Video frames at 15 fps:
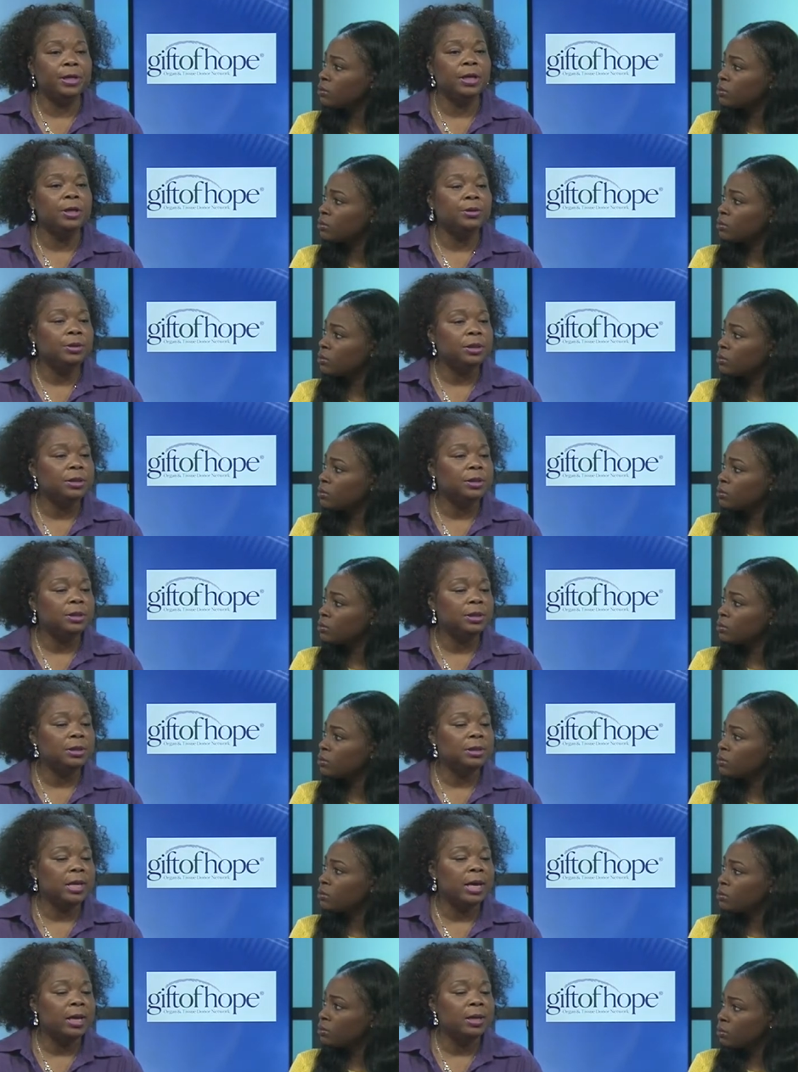Speaker 1: illnesses
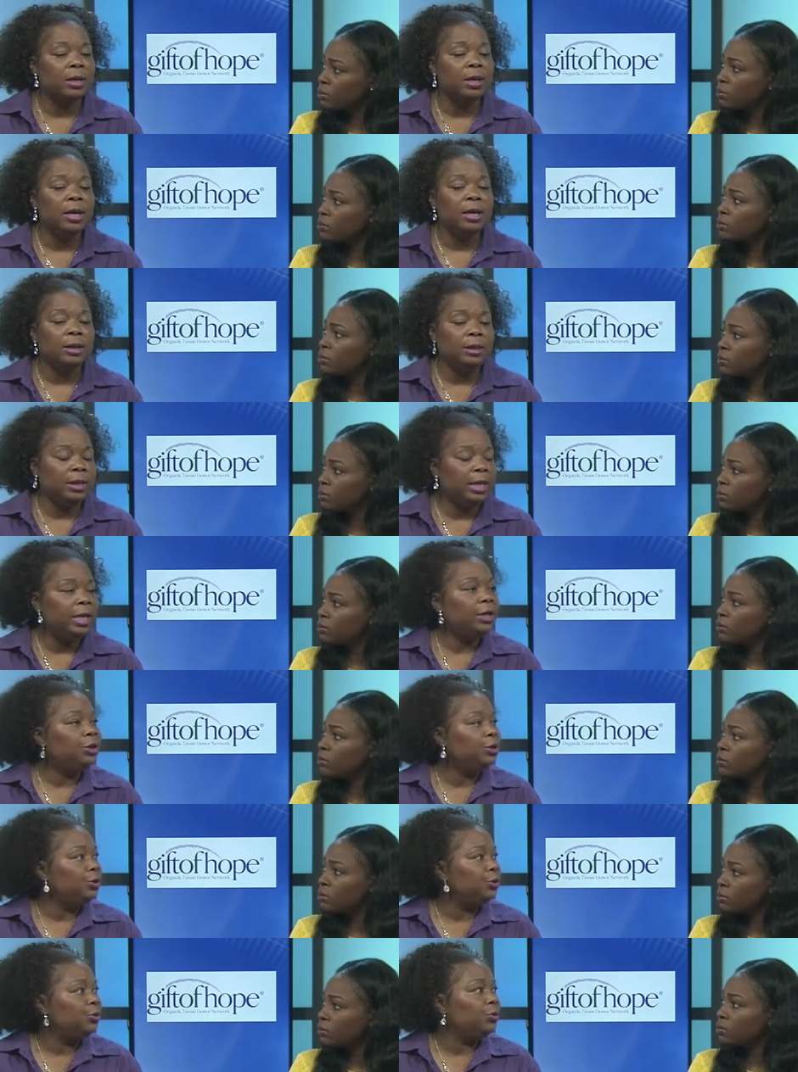that lead
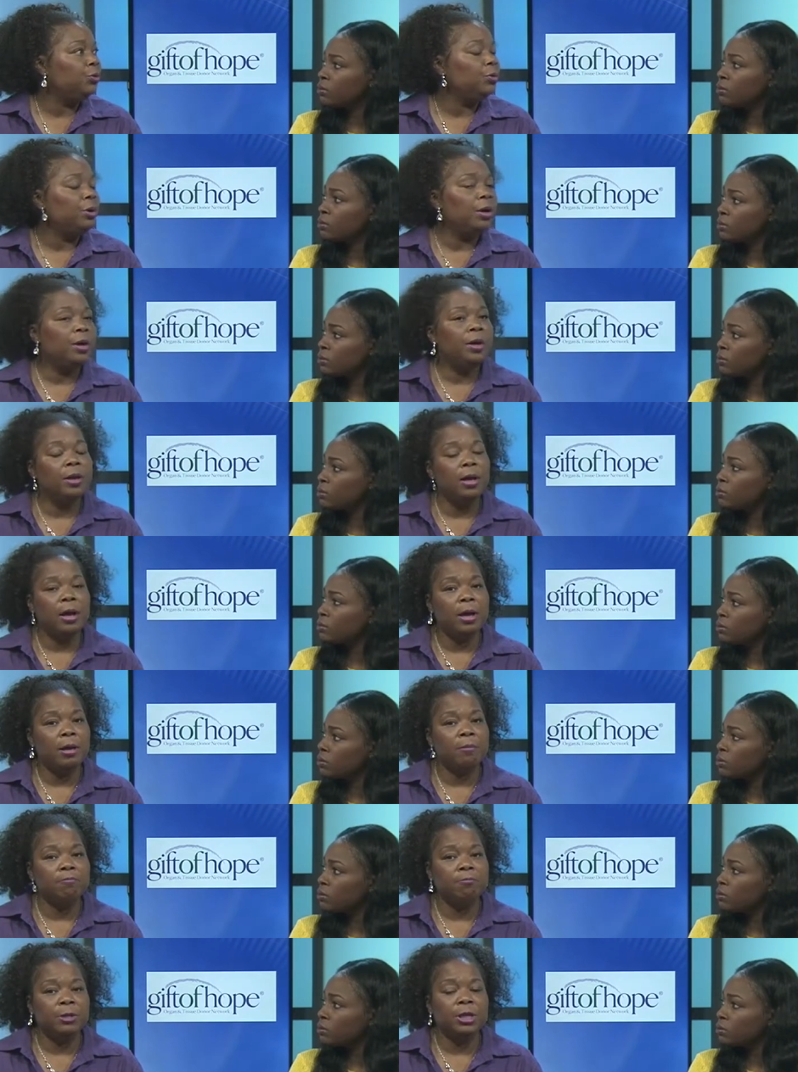to um,
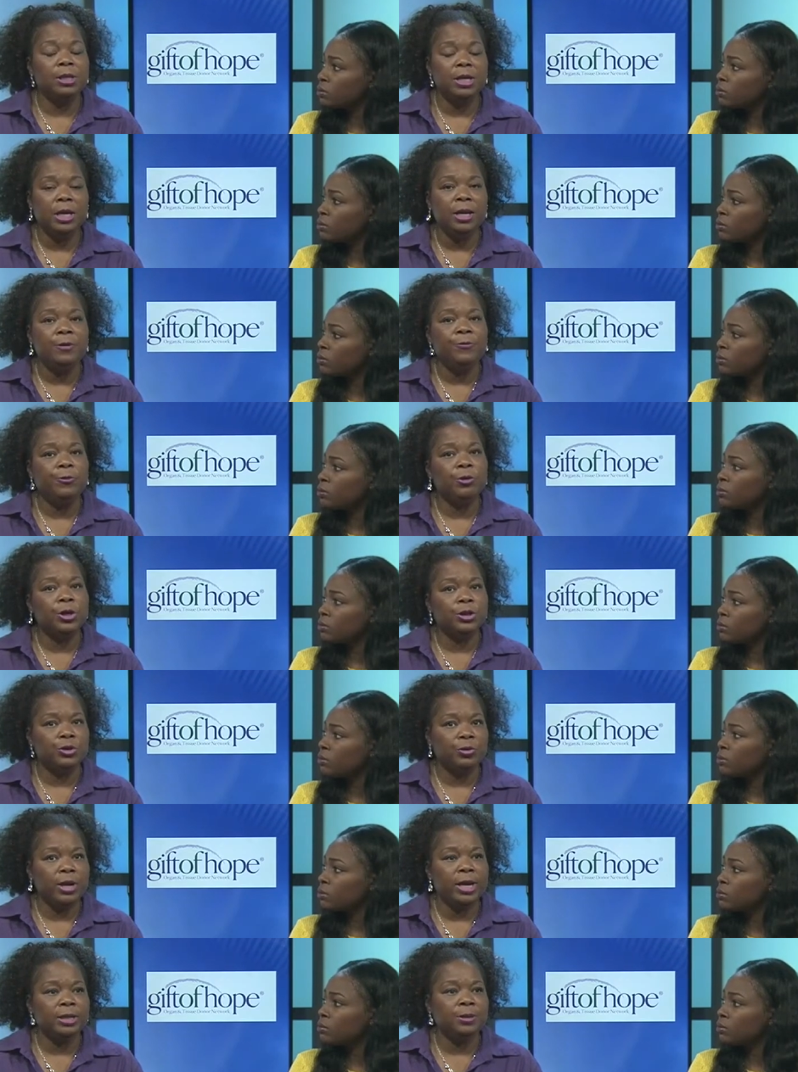the need for a
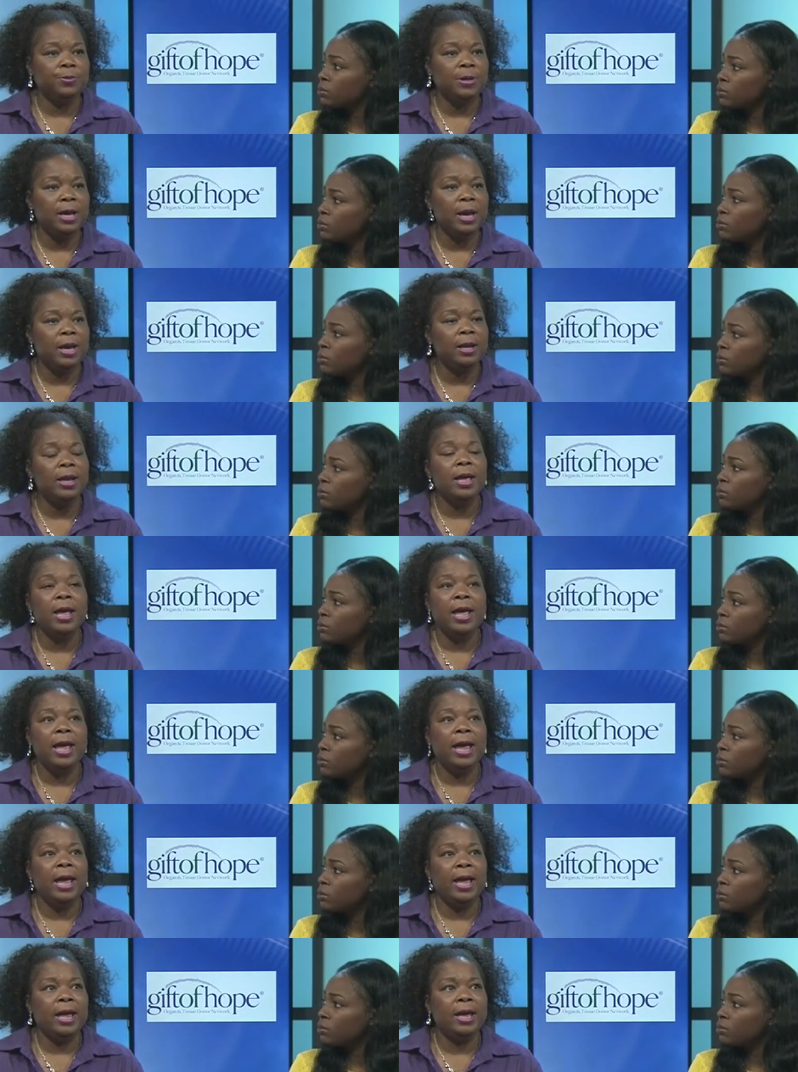transplant,
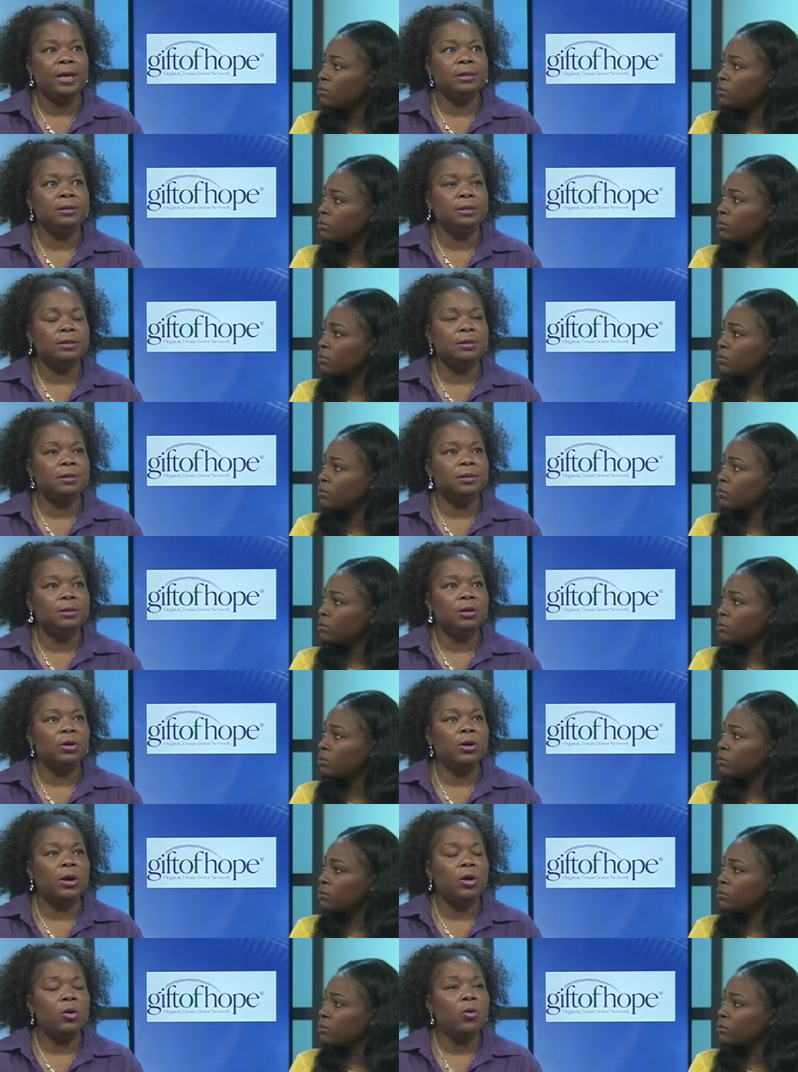and
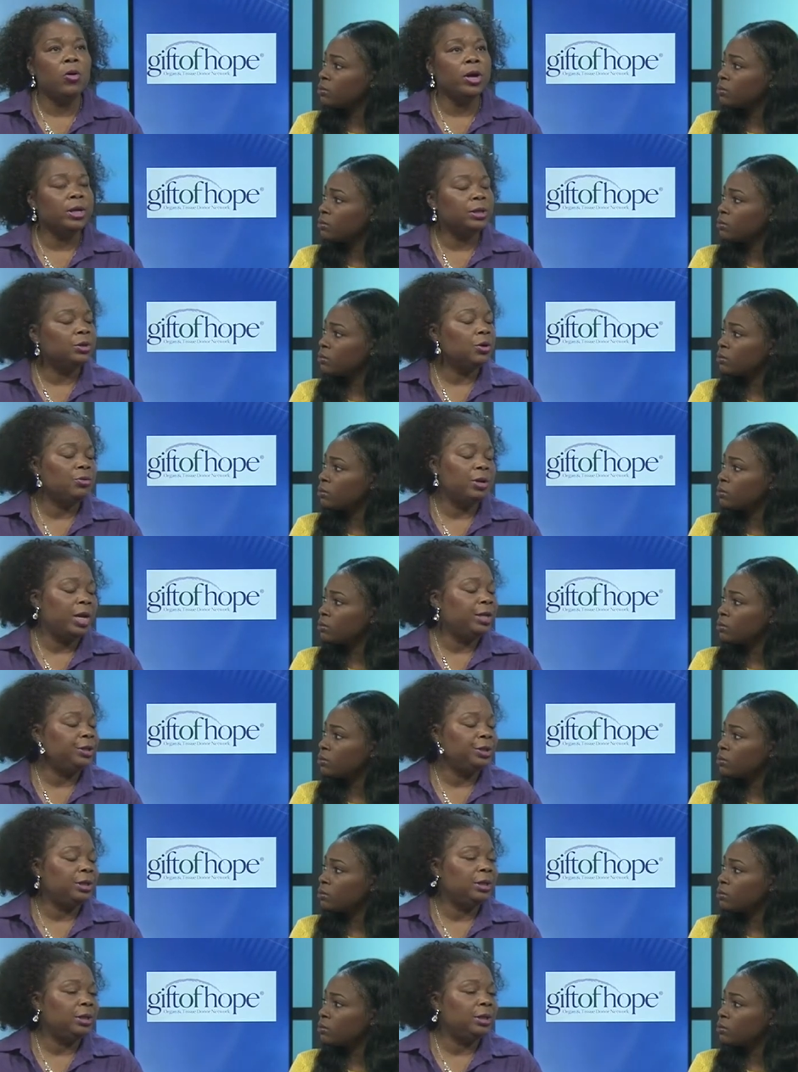organ donation